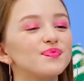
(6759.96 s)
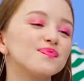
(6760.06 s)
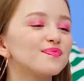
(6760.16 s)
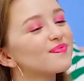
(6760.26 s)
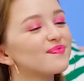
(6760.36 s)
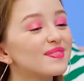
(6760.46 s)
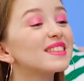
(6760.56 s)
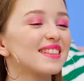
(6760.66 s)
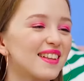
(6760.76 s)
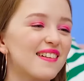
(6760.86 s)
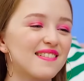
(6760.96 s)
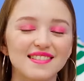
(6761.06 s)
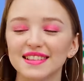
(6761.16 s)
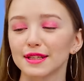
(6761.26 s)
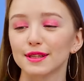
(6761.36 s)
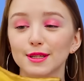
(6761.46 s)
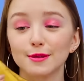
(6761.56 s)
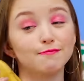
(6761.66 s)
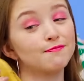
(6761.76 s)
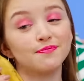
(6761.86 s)
Take that, pesky
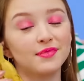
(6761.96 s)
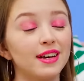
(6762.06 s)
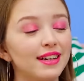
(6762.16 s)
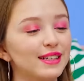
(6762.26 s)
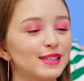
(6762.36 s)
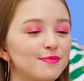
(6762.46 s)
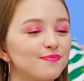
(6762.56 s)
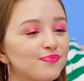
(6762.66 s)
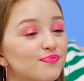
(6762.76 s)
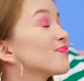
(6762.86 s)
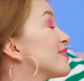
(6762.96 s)
pricks! See?